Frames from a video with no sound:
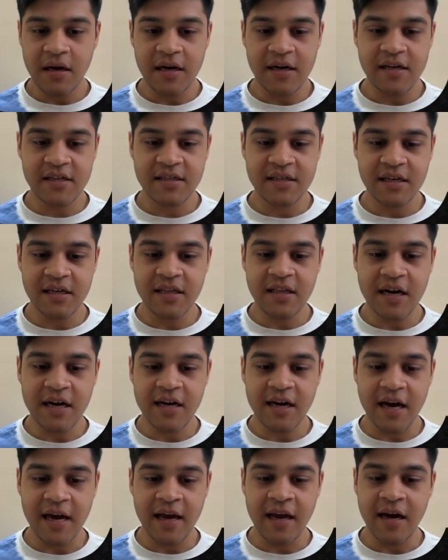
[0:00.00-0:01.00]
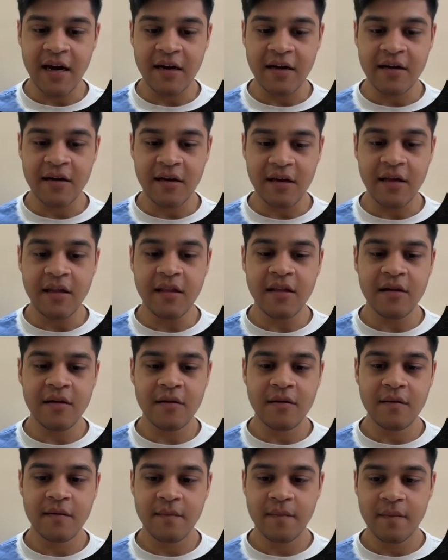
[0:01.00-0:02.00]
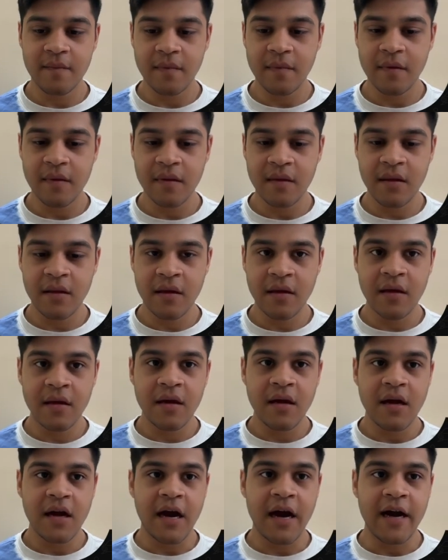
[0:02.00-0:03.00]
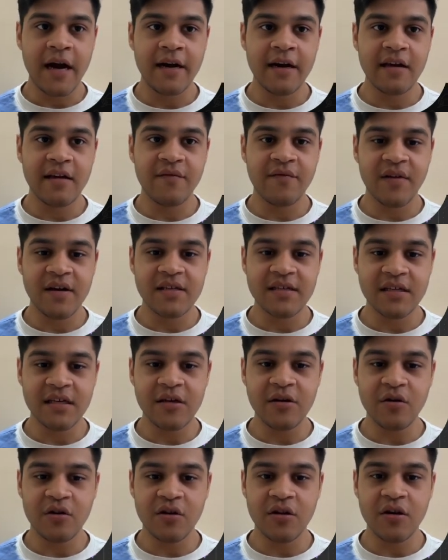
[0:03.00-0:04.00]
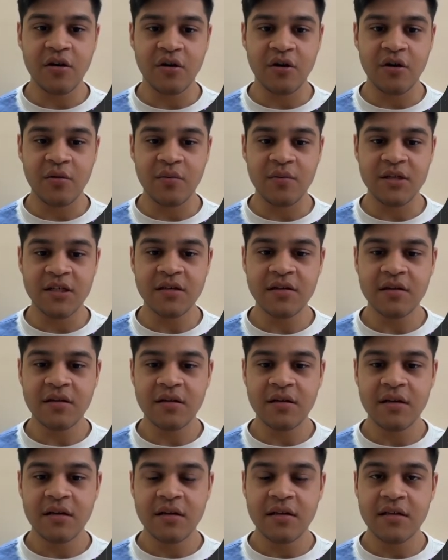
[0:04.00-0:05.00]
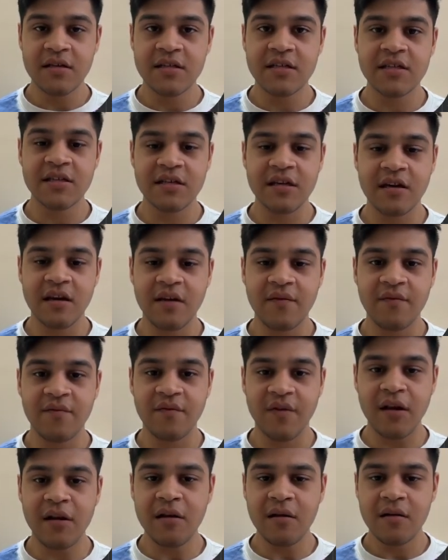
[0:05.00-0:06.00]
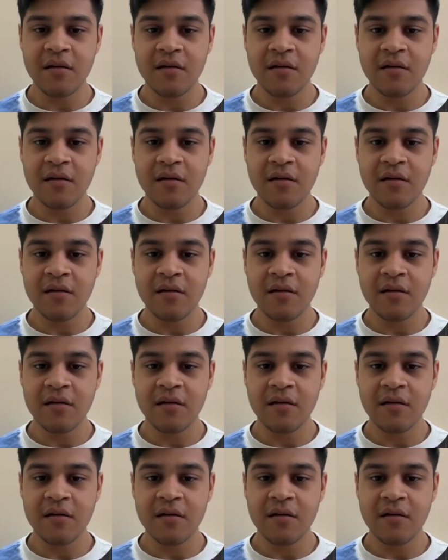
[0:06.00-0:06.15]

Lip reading: Let us say that I enter ETH, and if I see on the automation, this is running well.